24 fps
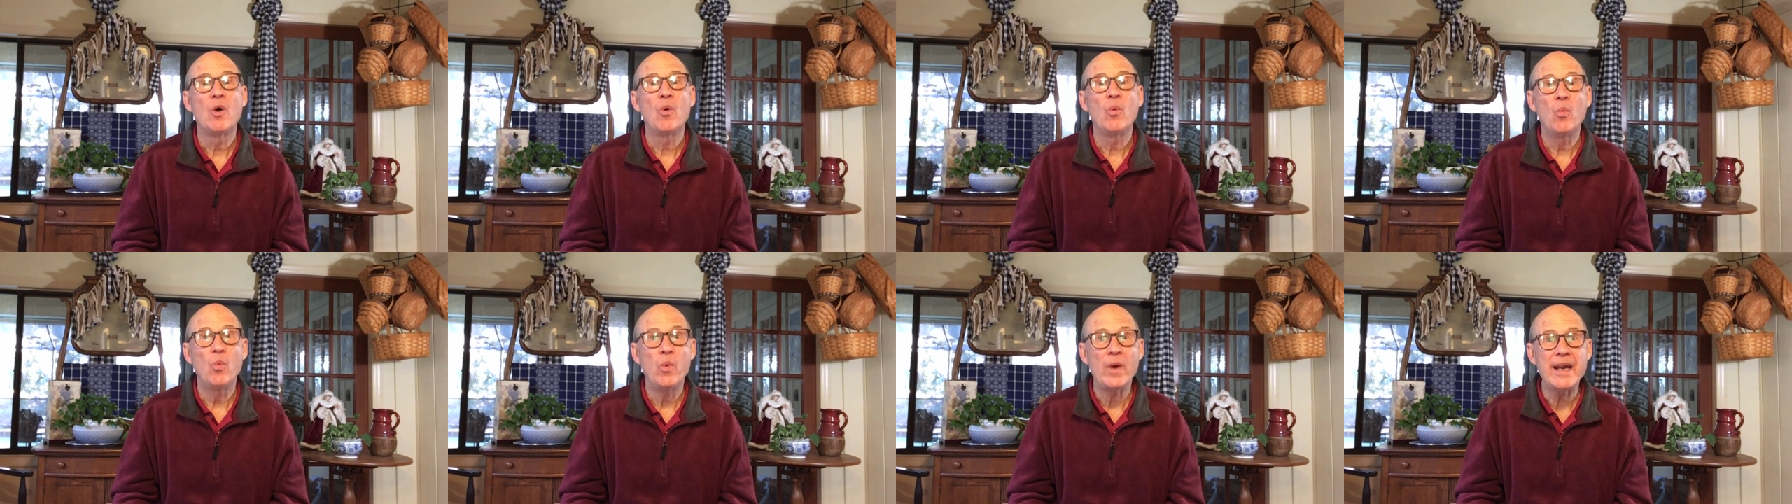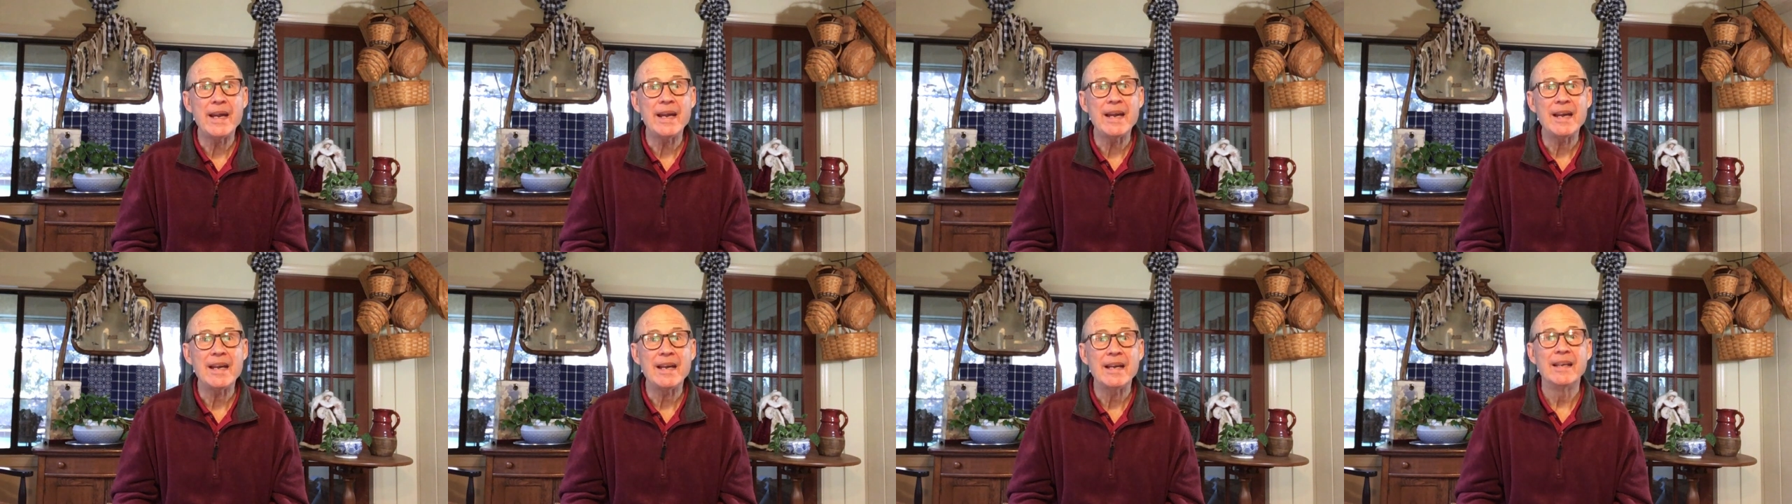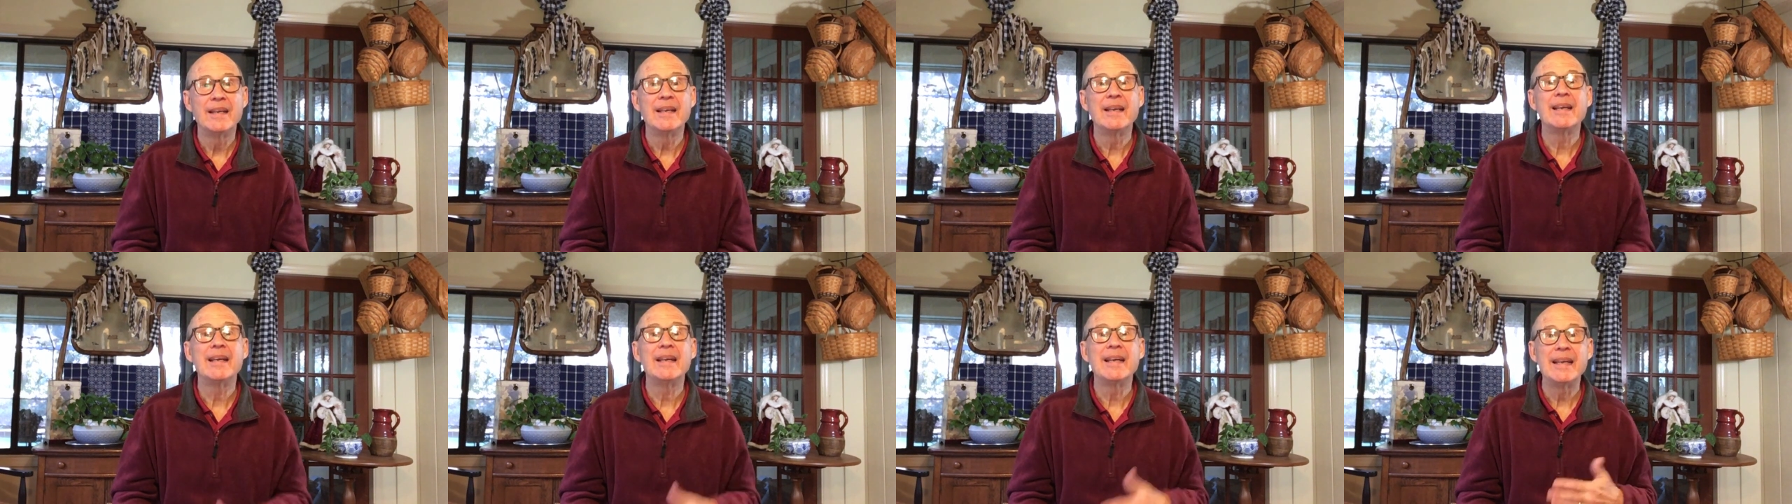We,
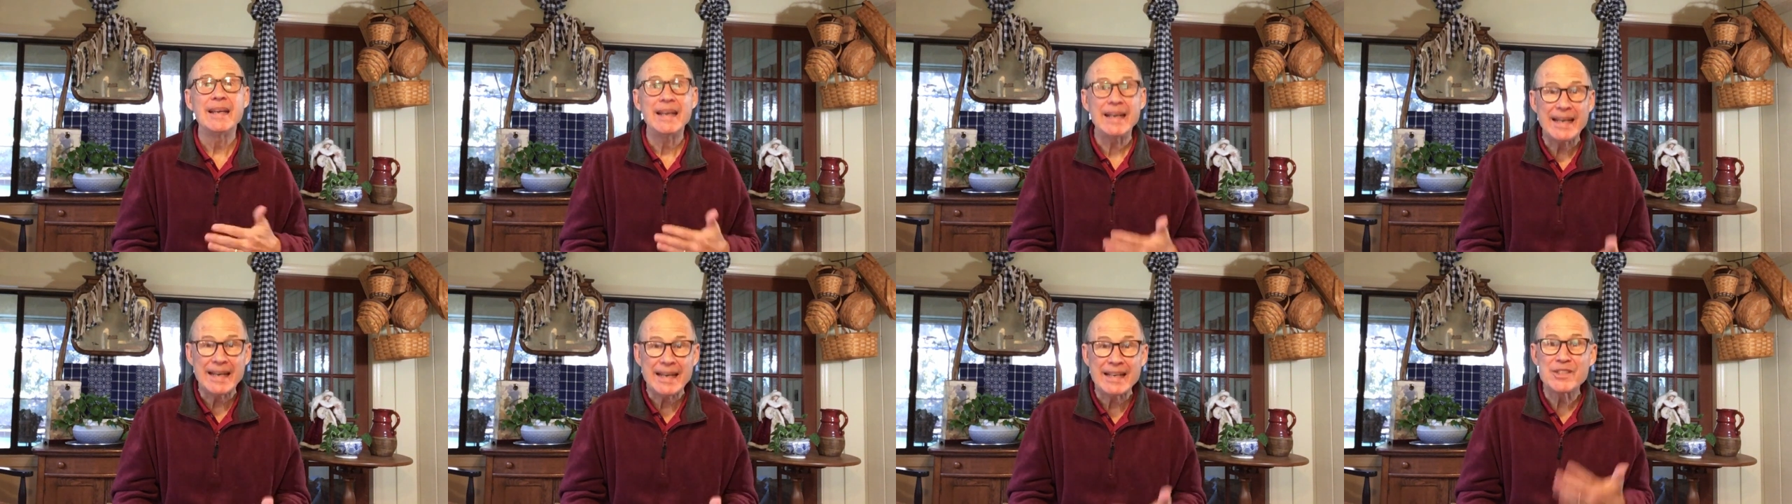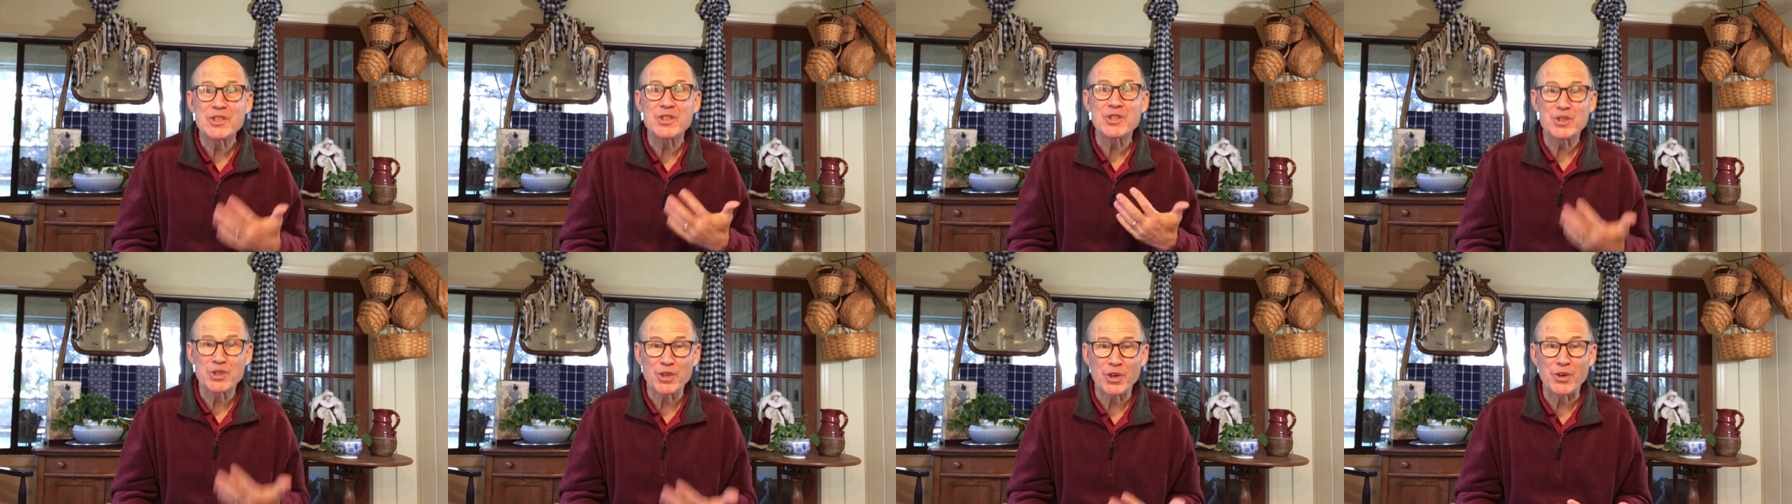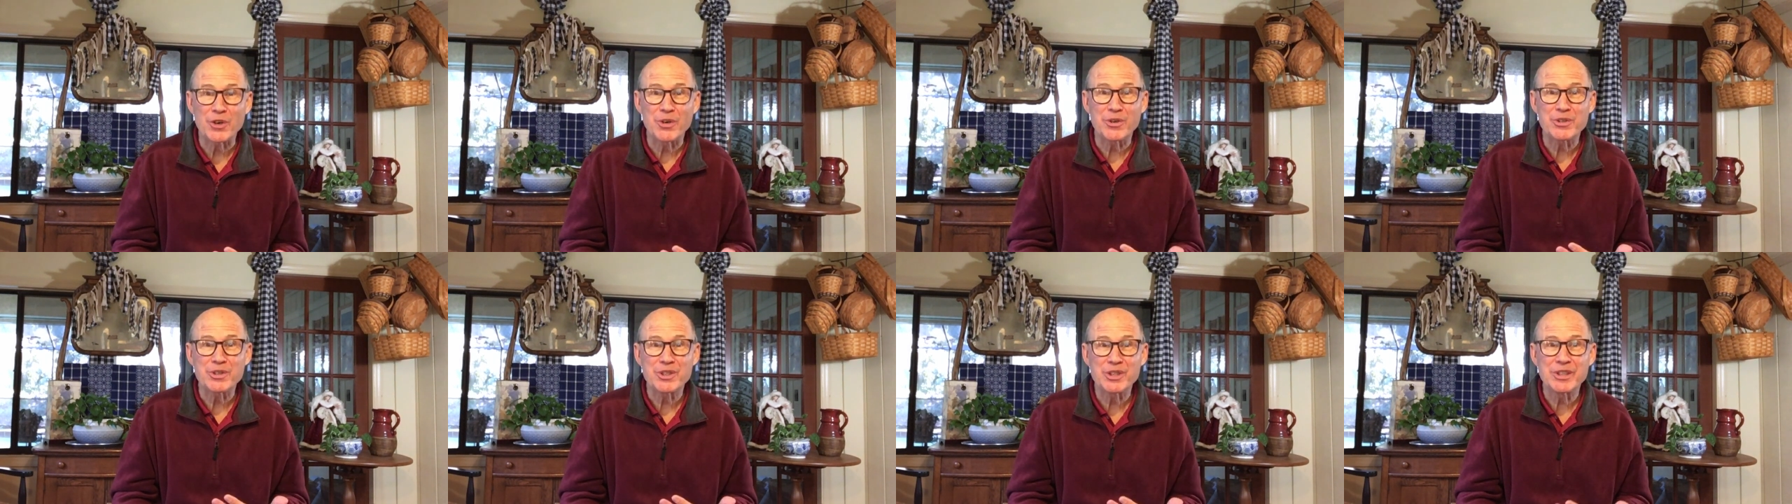His
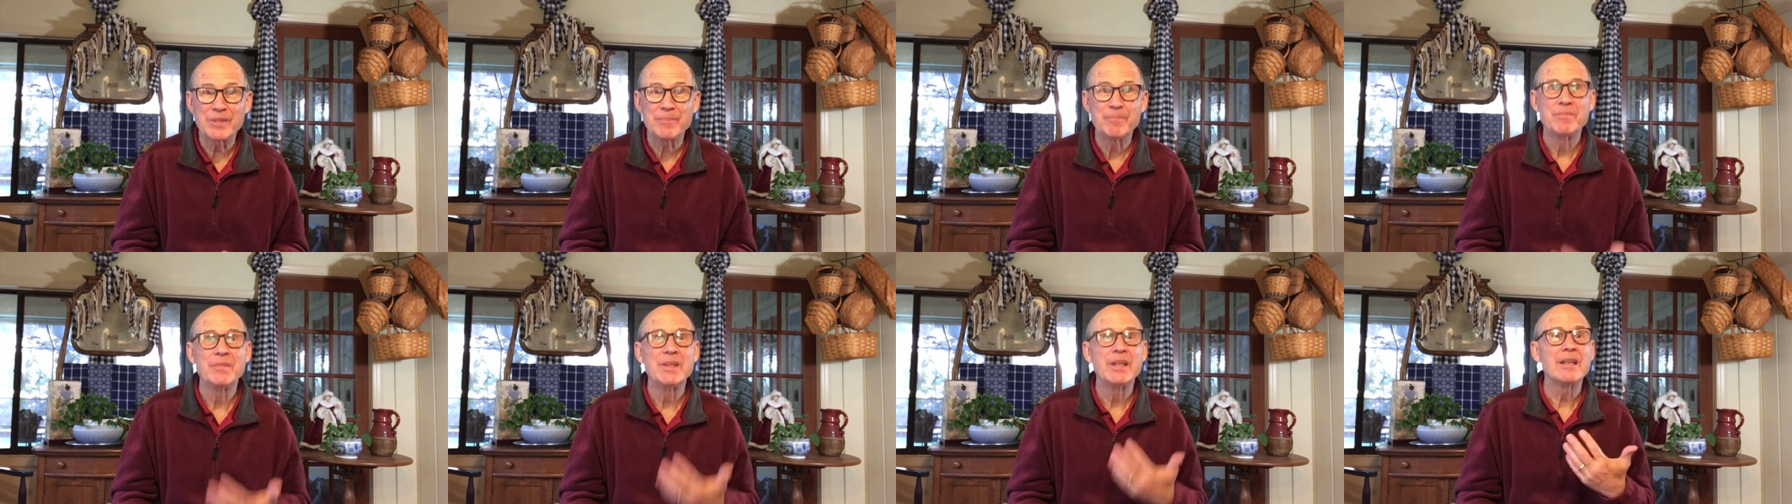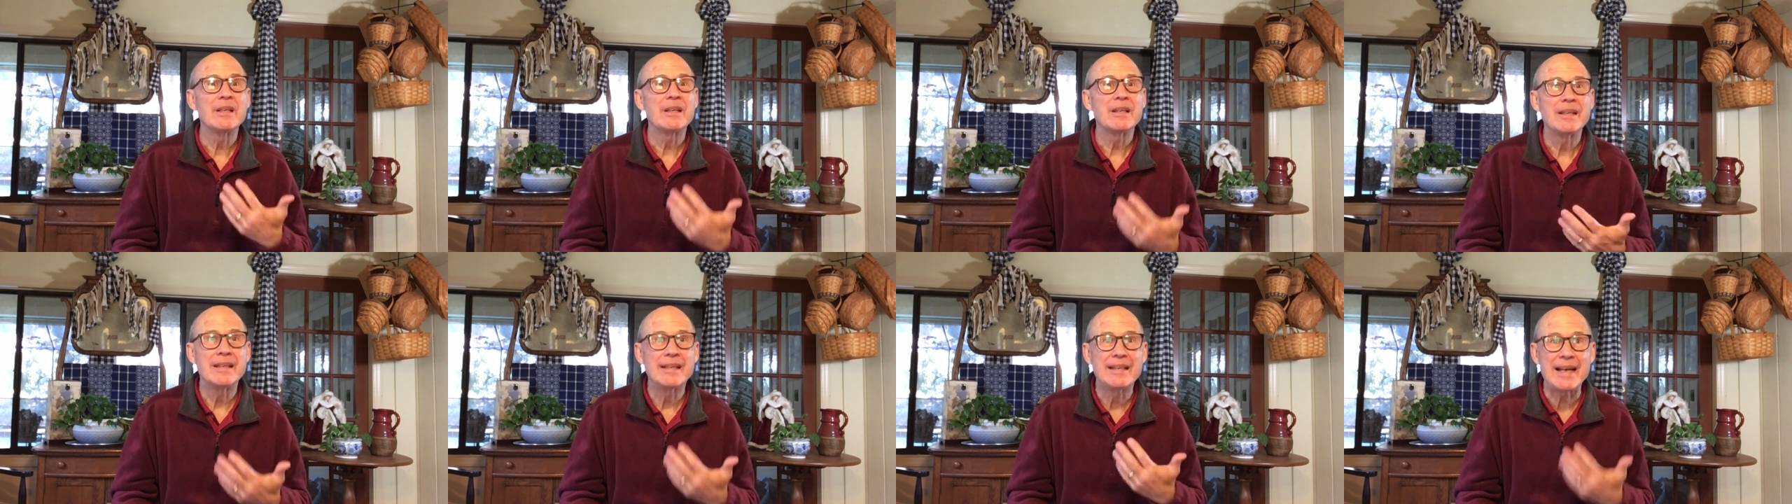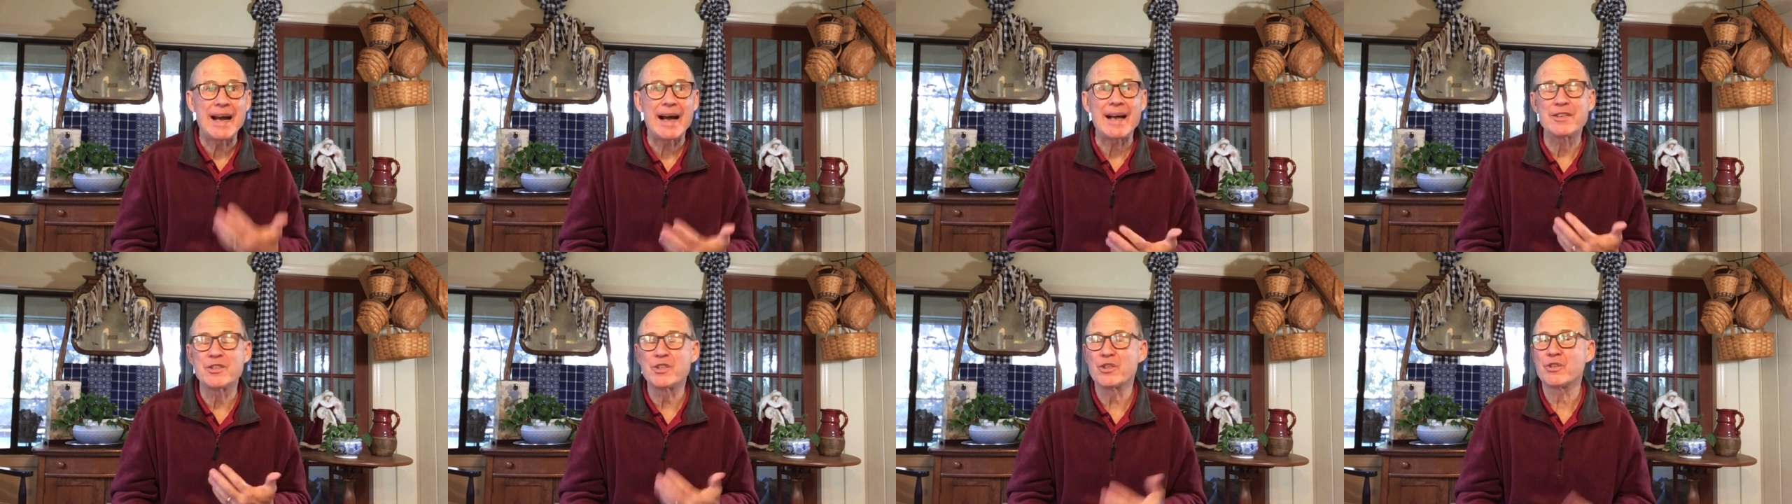church,
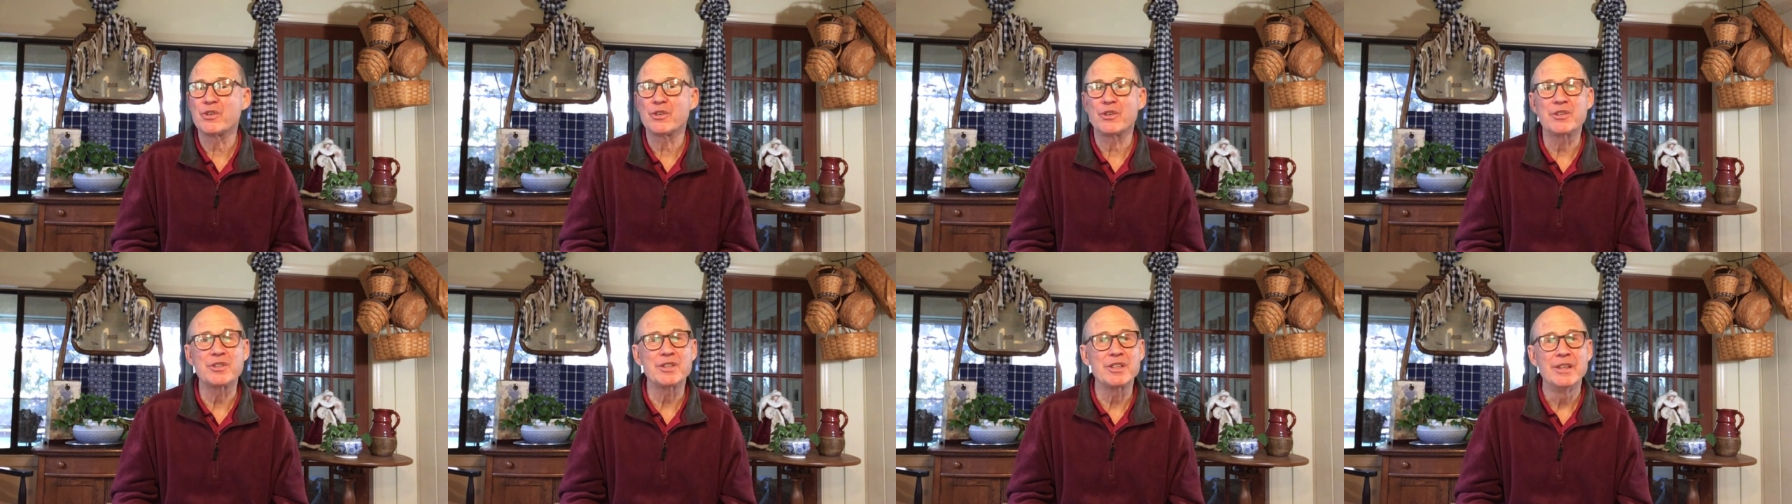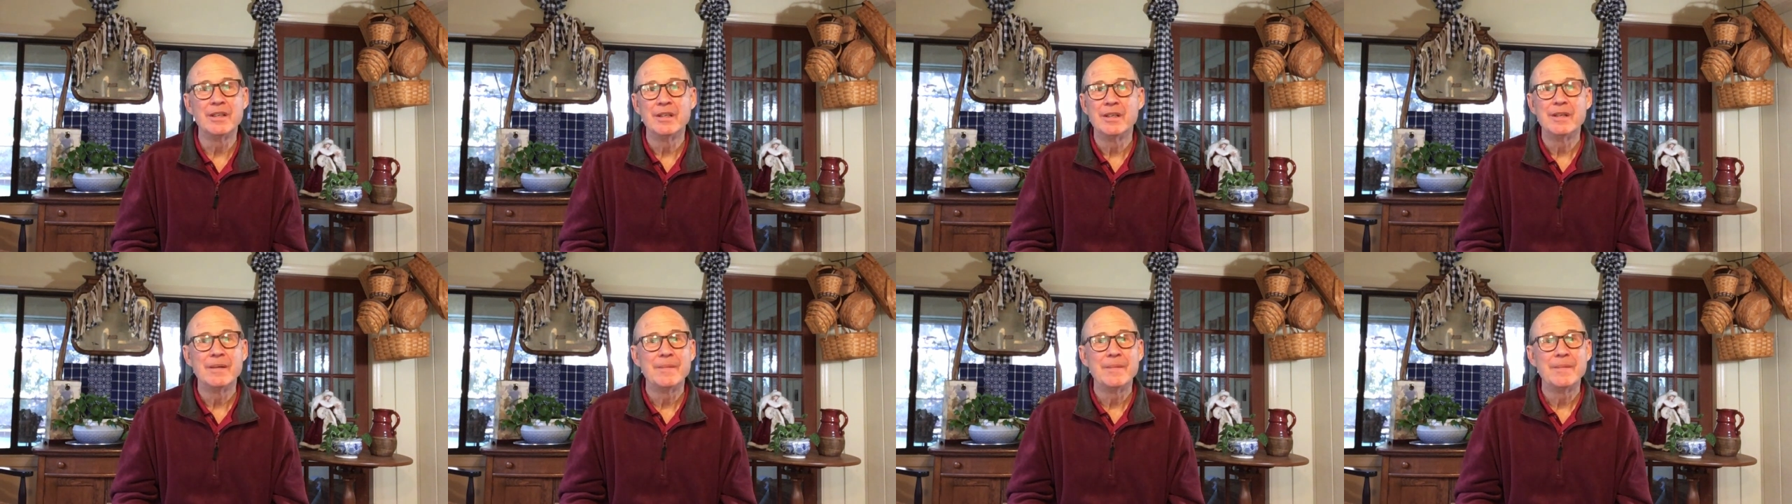God's church,